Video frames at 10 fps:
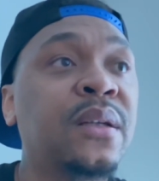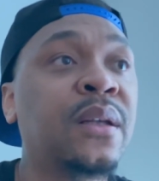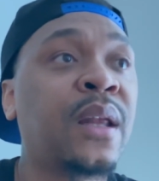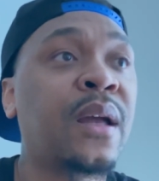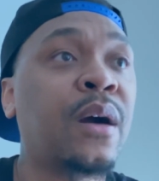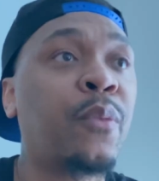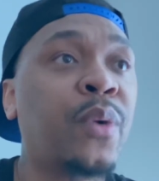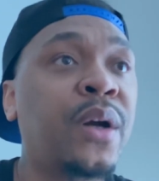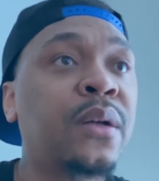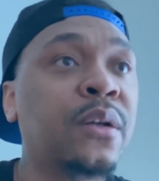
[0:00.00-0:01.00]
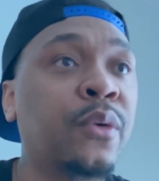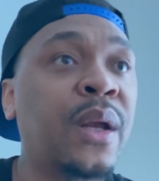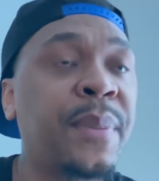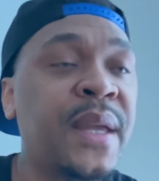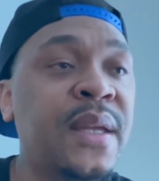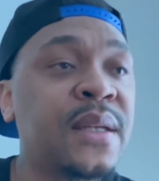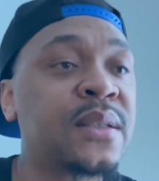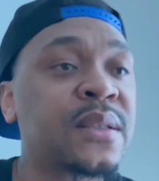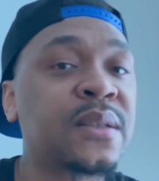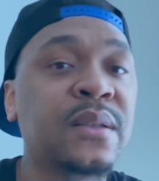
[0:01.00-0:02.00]
Like, I'm wearing the gray
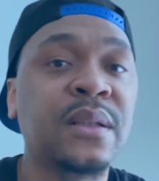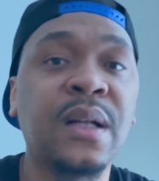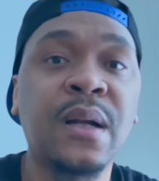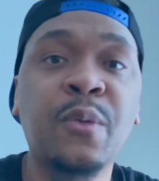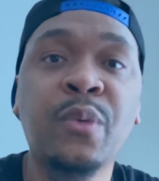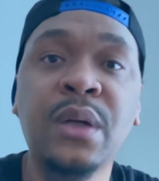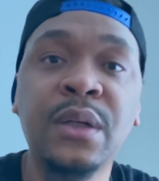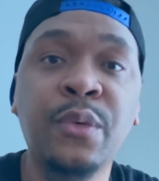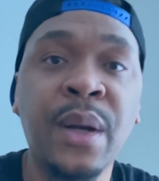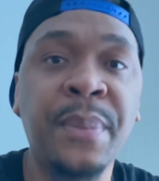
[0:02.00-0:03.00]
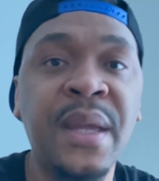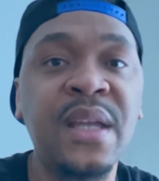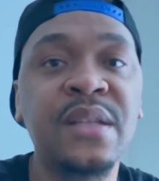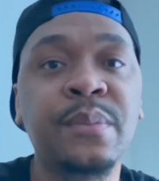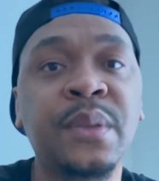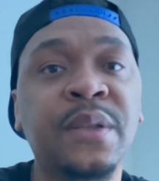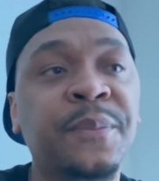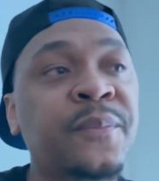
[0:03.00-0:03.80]
pants. Like, I'm wearing the gray pants, but